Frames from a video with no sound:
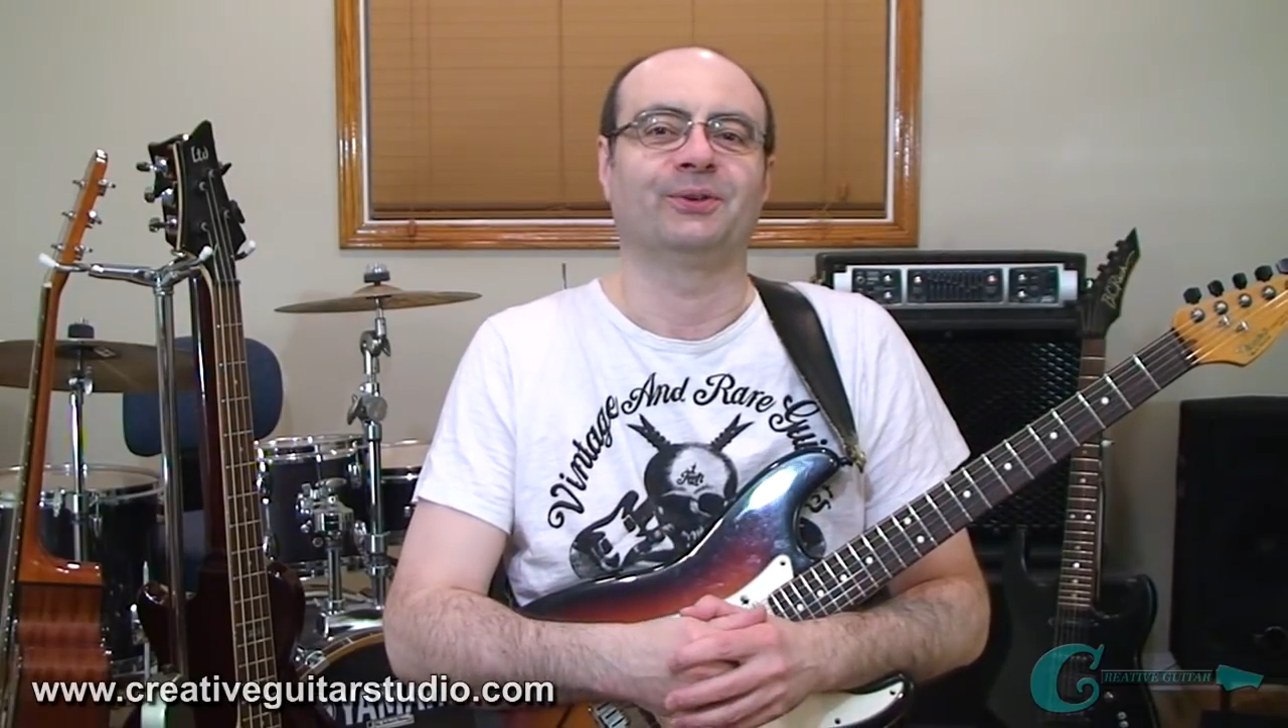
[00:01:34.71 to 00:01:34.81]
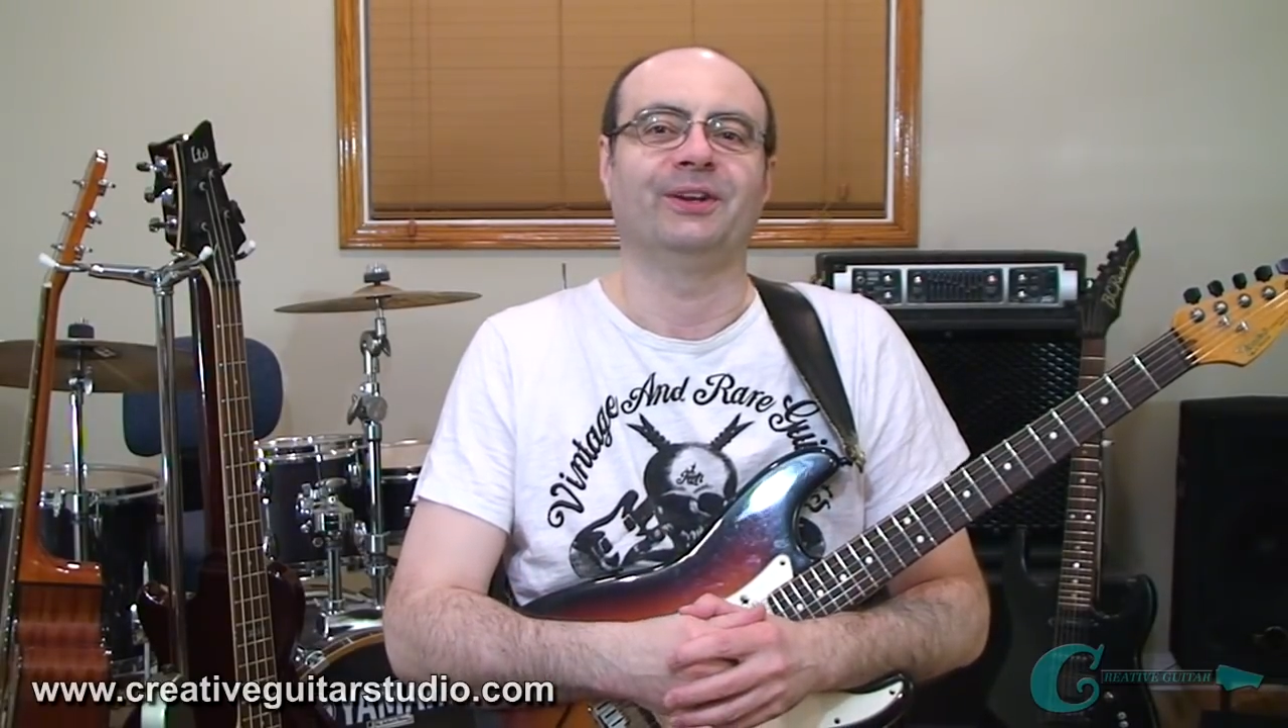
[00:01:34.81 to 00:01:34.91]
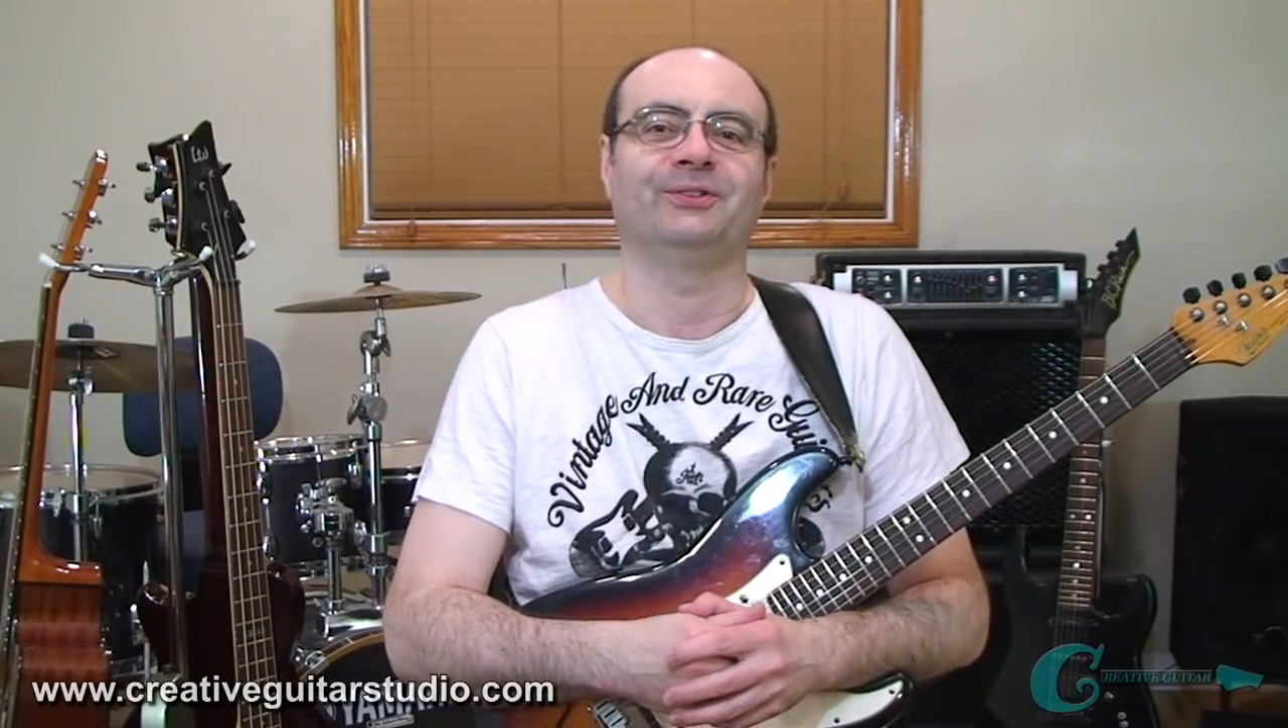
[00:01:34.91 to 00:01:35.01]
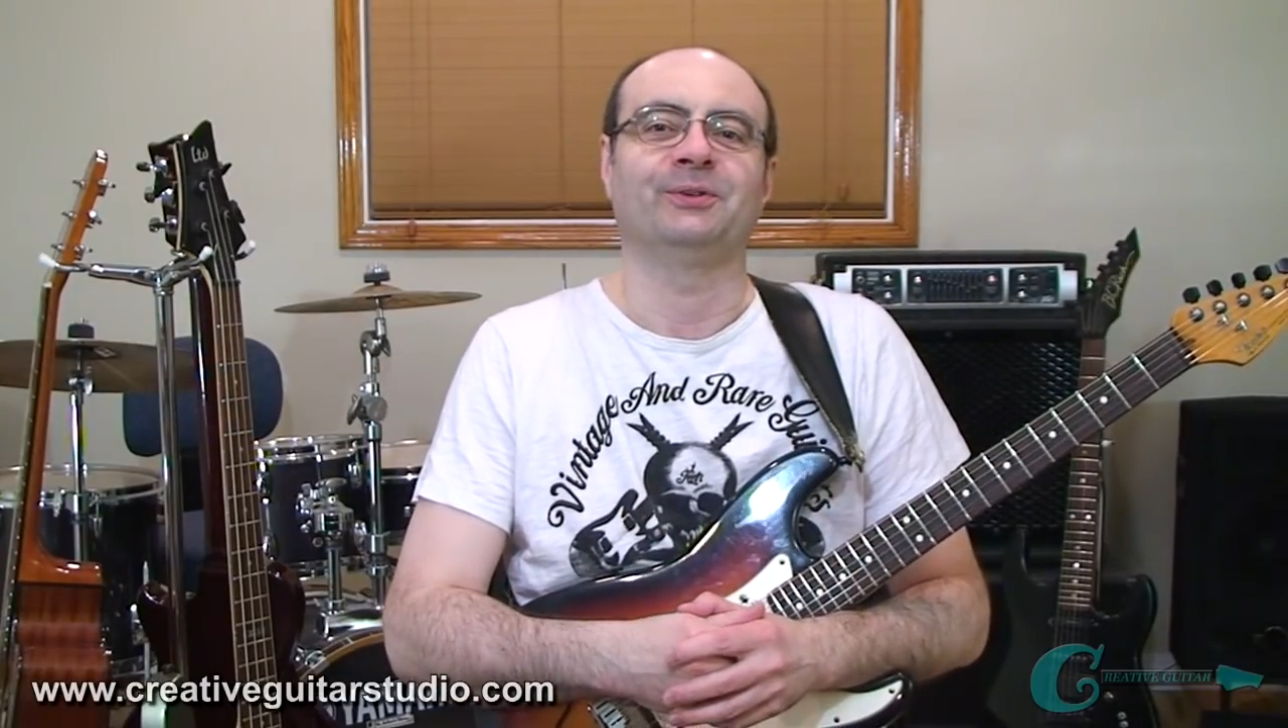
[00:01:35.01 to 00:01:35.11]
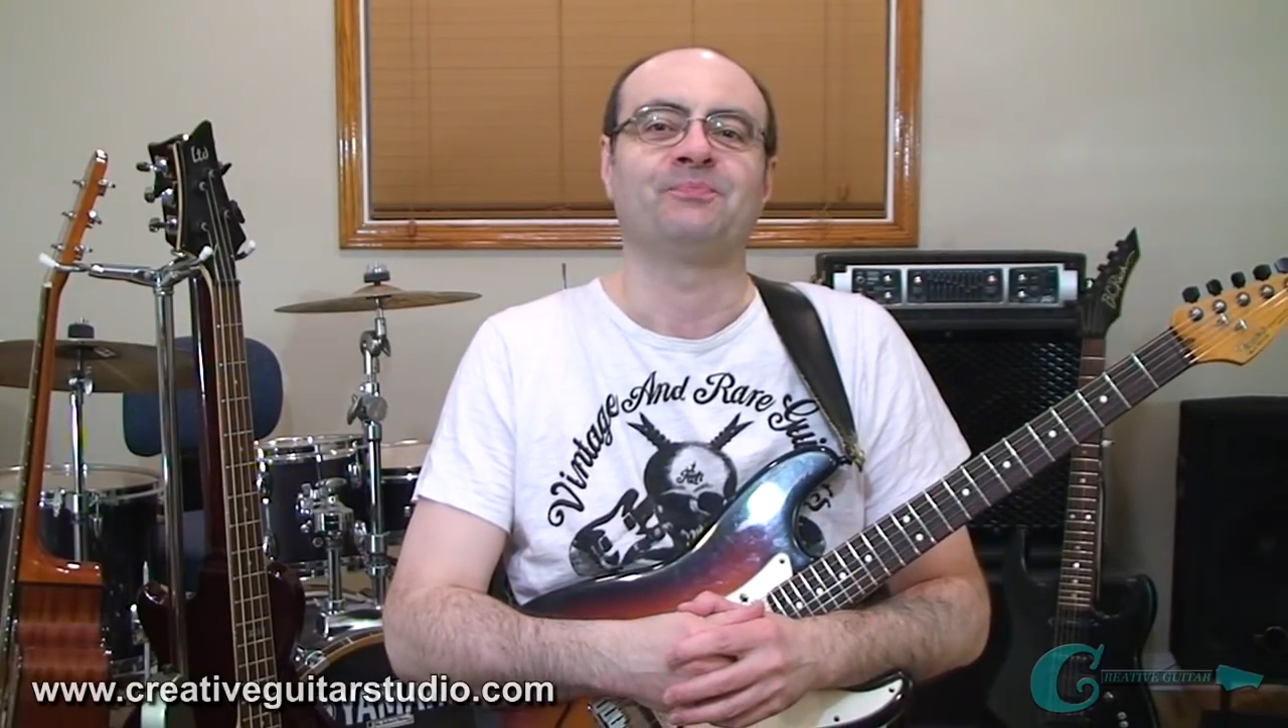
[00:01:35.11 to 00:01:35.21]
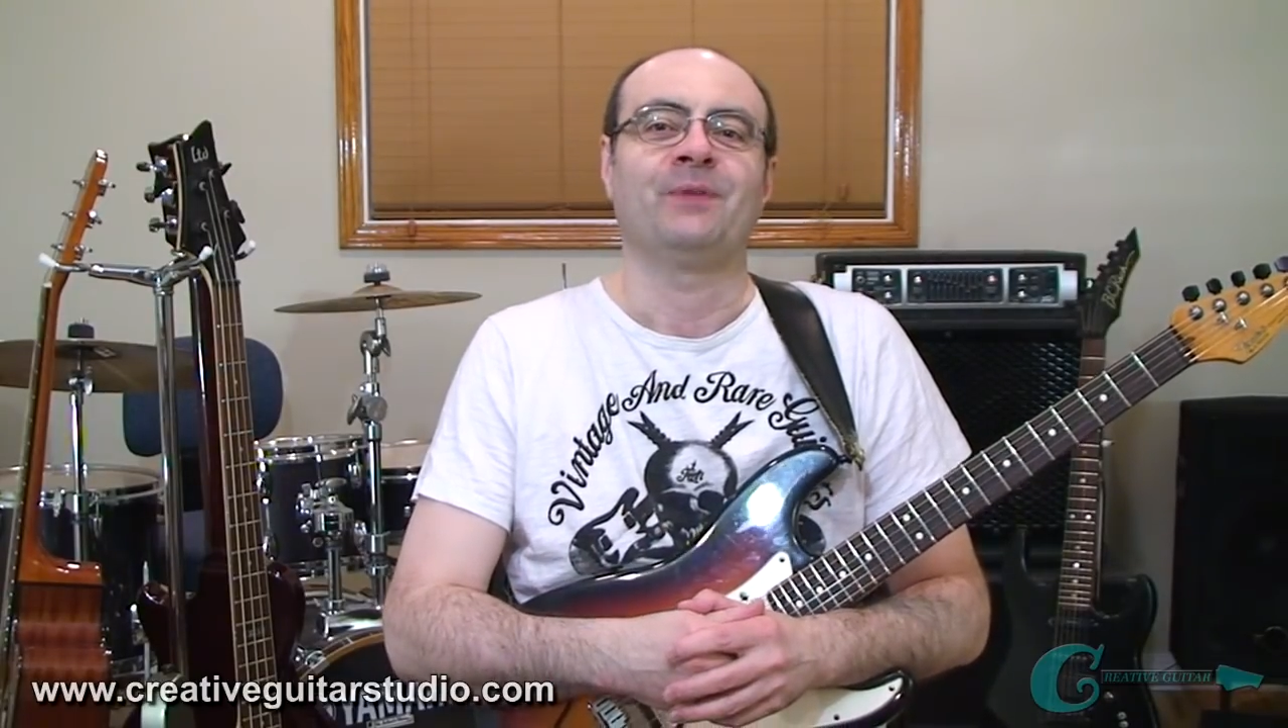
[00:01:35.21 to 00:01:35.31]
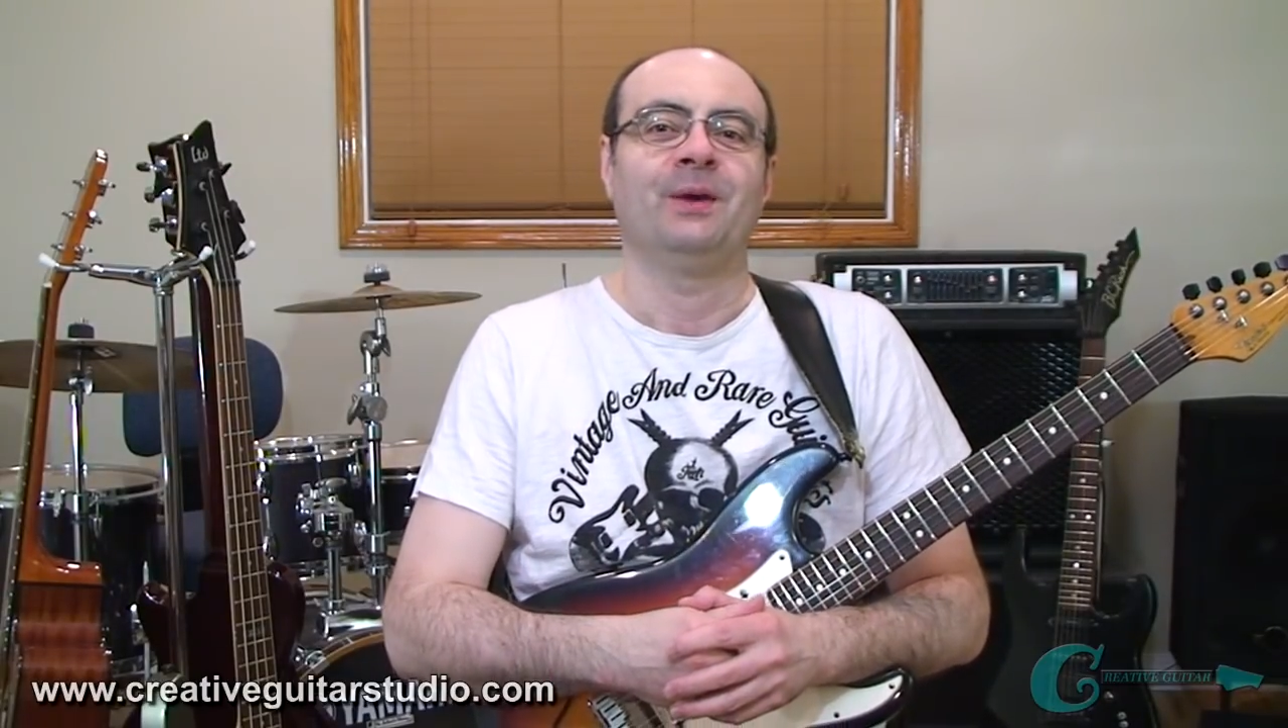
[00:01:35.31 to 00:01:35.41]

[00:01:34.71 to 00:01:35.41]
crazy.